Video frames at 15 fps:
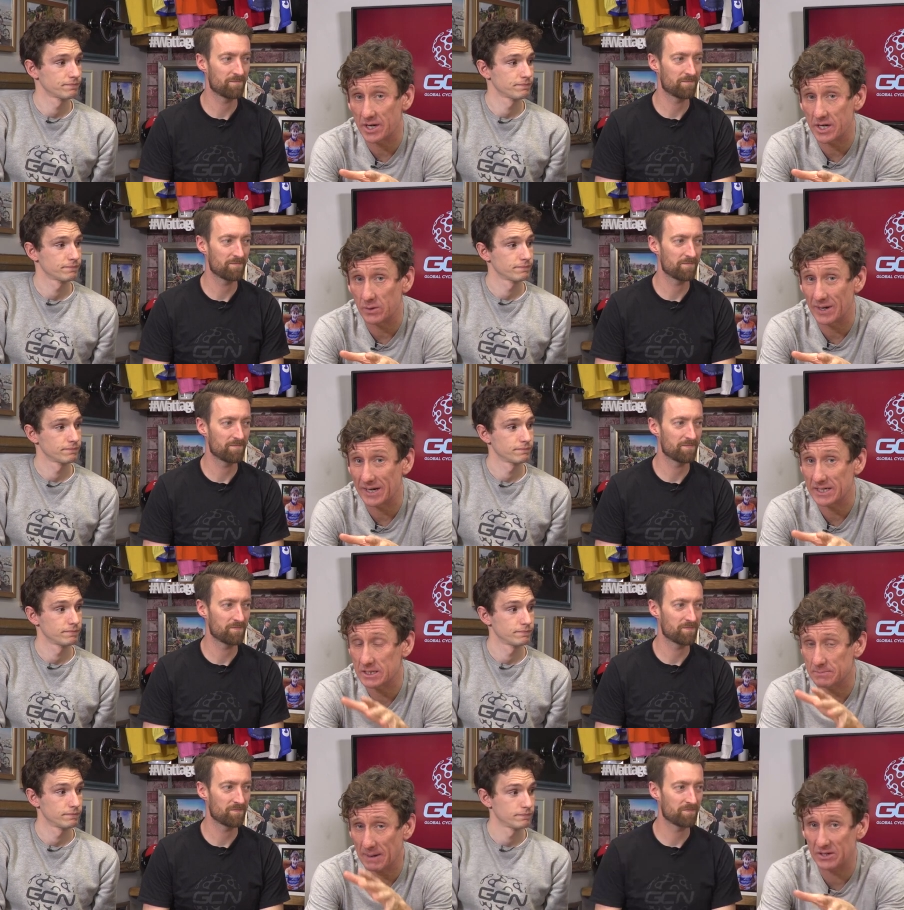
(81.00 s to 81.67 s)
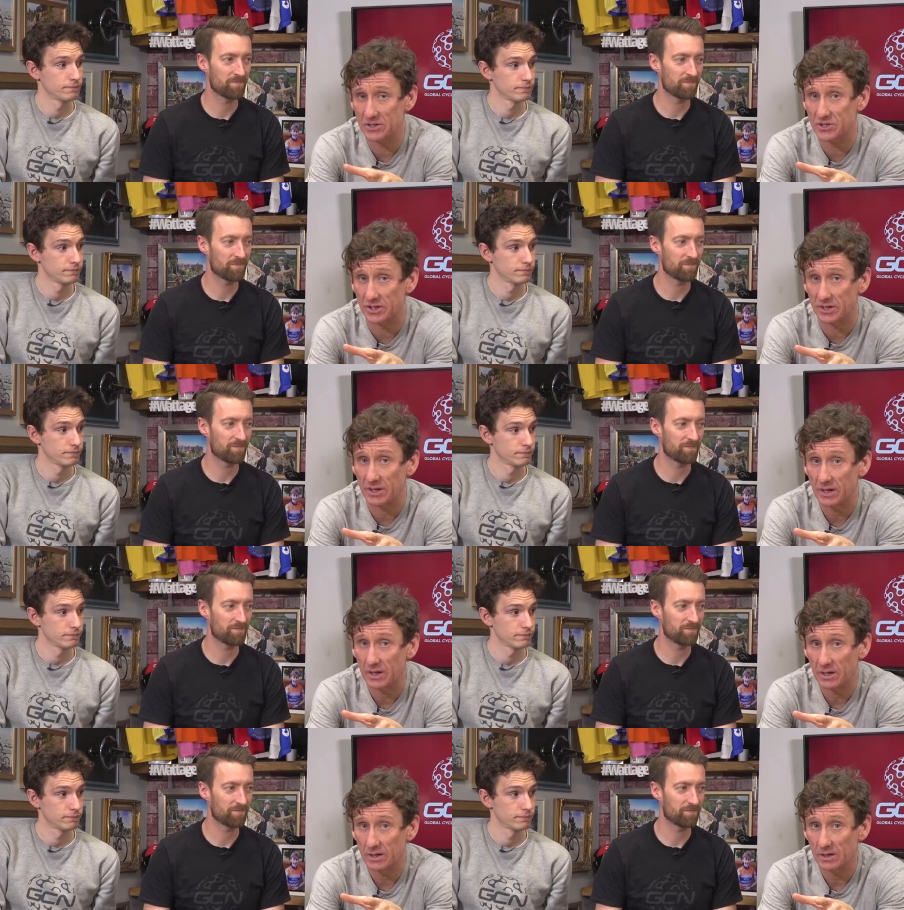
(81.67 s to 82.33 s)
Speaker 1: a new expansion
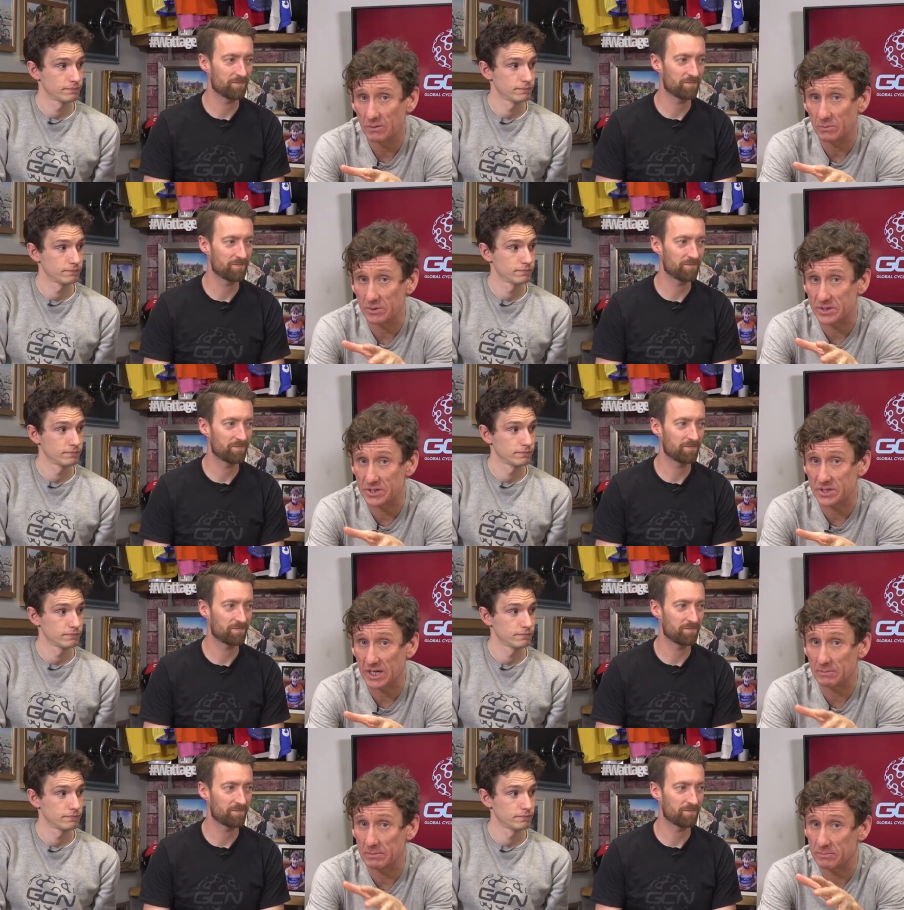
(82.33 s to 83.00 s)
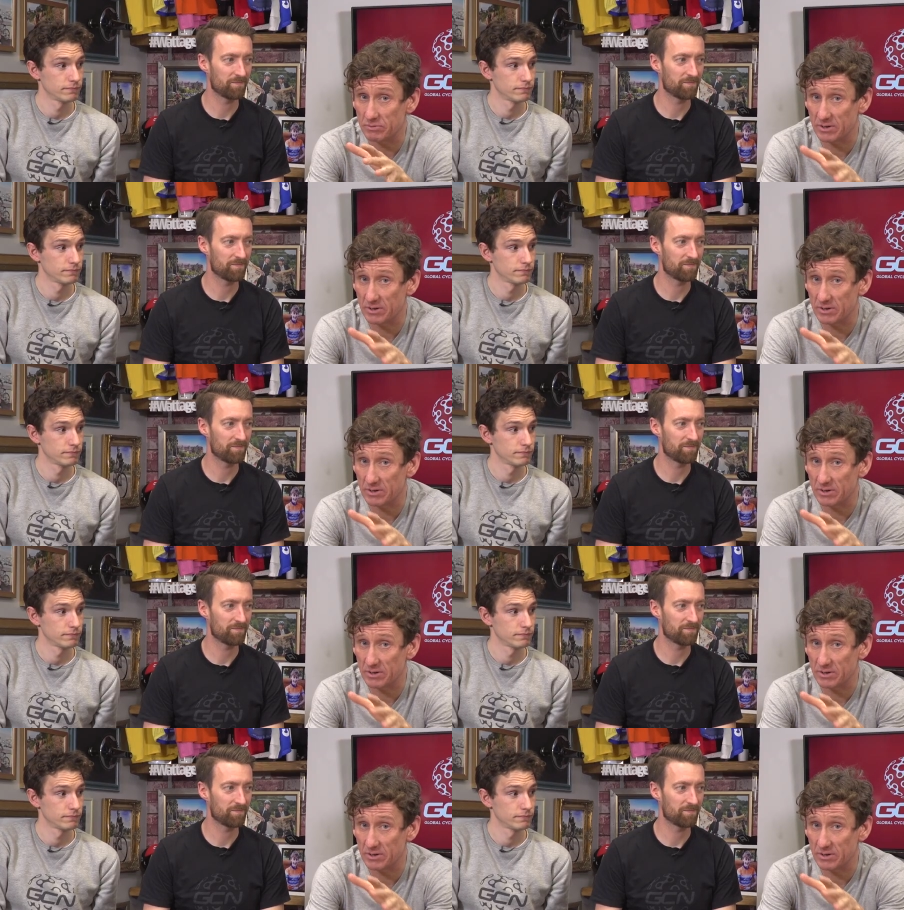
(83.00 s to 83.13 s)
which is going to be